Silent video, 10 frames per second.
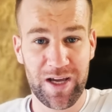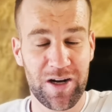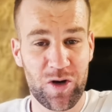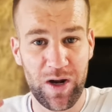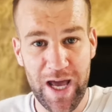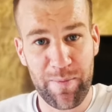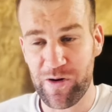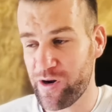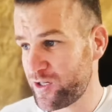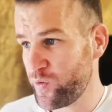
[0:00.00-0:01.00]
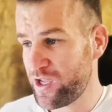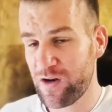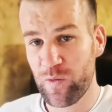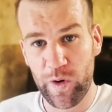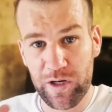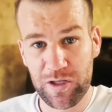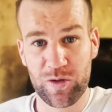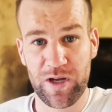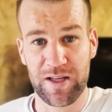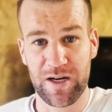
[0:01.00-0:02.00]
collaborate, we can work
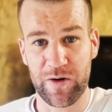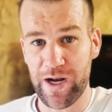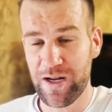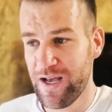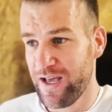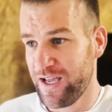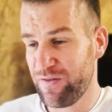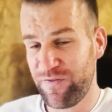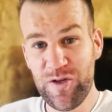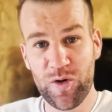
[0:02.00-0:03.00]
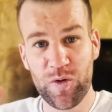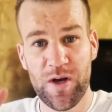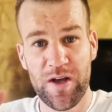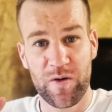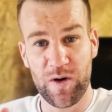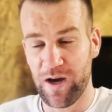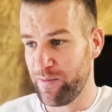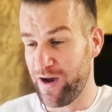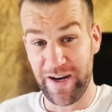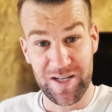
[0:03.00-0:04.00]
together, right? If you um,
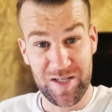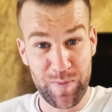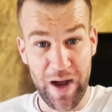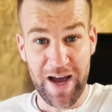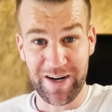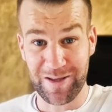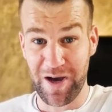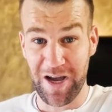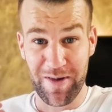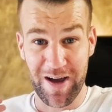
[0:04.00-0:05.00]
are inspired by my